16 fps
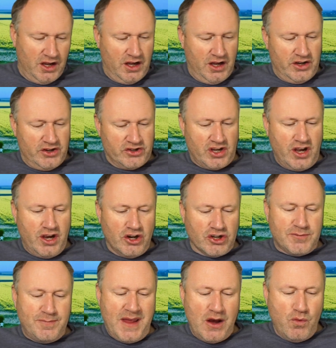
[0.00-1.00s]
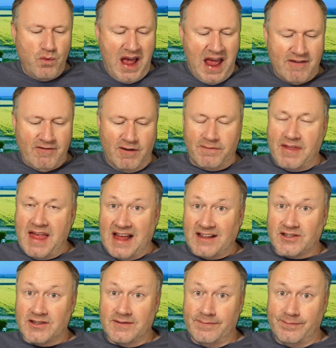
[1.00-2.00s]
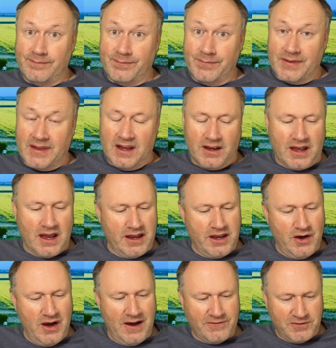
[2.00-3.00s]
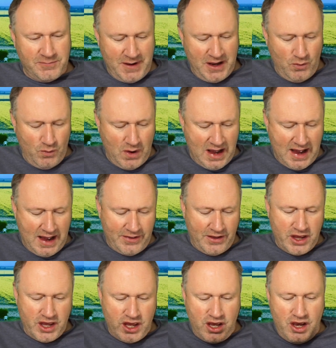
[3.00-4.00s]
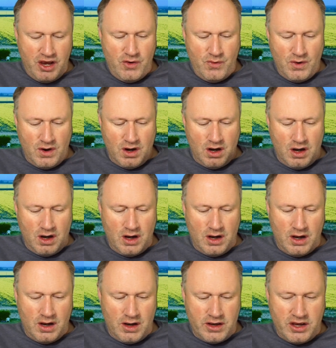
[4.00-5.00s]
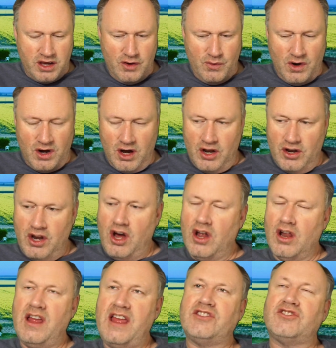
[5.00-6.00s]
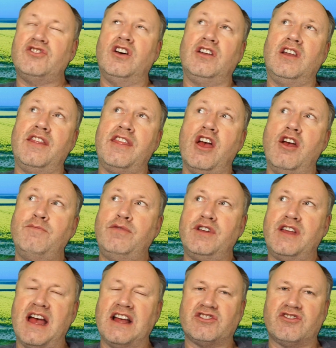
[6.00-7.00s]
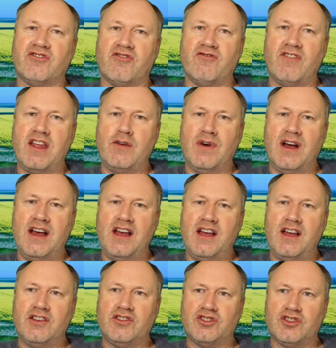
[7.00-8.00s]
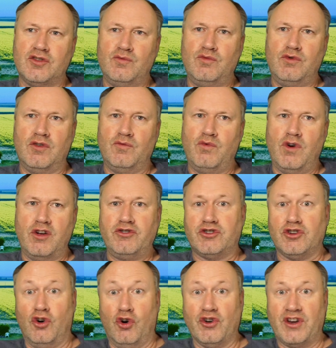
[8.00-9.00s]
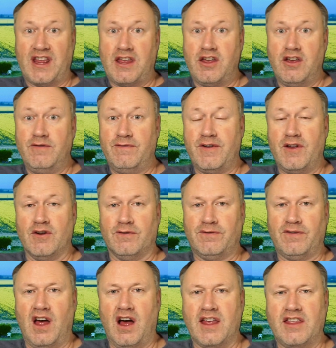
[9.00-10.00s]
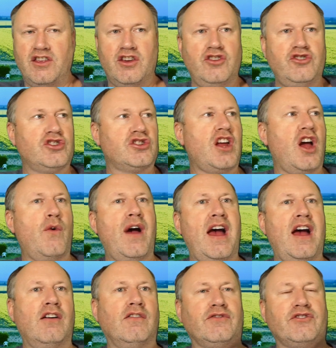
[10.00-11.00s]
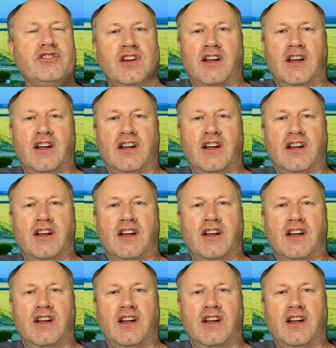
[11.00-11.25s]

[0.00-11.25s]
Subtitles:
So you've got to be aware of that. Okay, you have to be aware that you are not, it's not like the open category where someone won't audit you for your flying. You can just go out